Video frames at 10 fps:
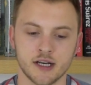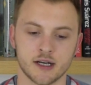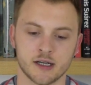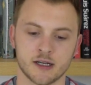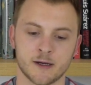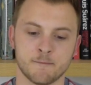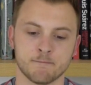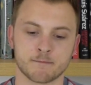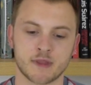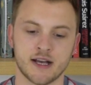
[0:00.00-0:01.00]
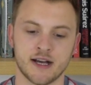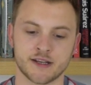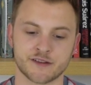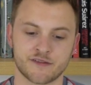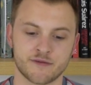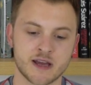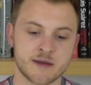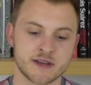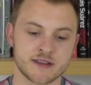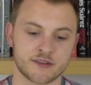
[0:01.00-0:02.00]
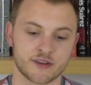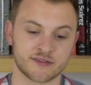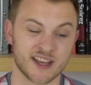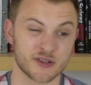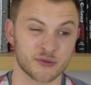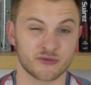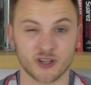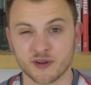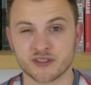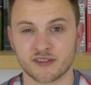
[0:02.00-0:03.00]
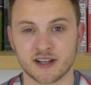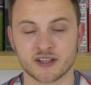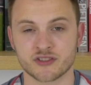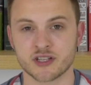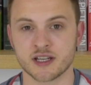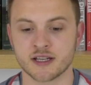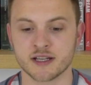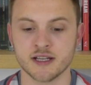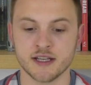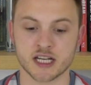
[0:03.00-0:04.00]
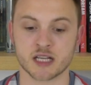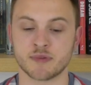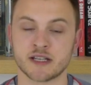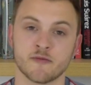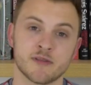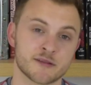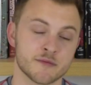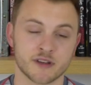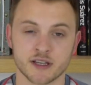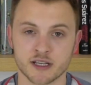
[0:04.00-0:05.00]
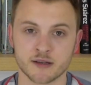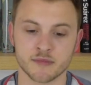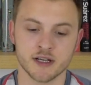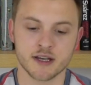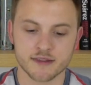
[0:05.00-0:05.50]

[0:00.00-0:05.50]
Um, and if maybe this is Daniel Sturridge's last year, he could be a replacement for him.